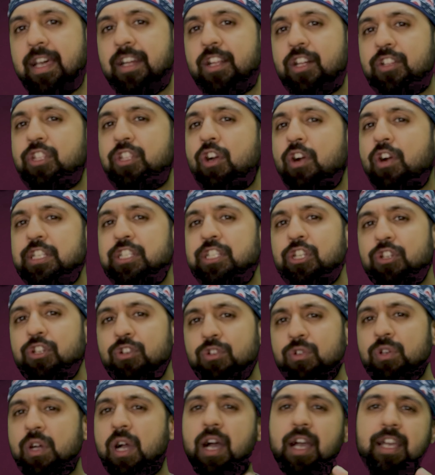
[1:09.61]
Now, there are
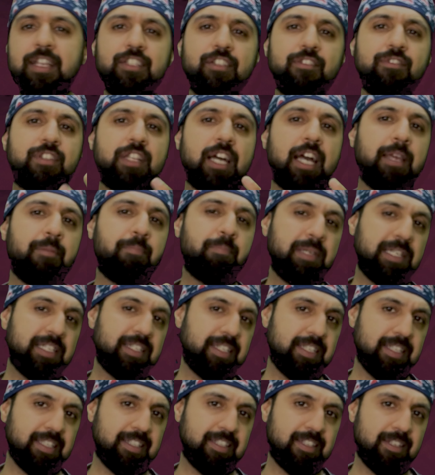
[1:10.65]
two kinds of
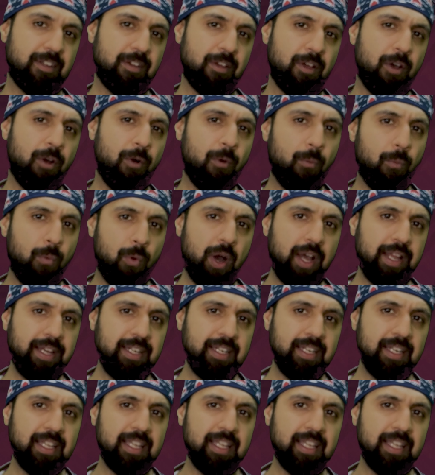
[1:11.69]
diabetes. One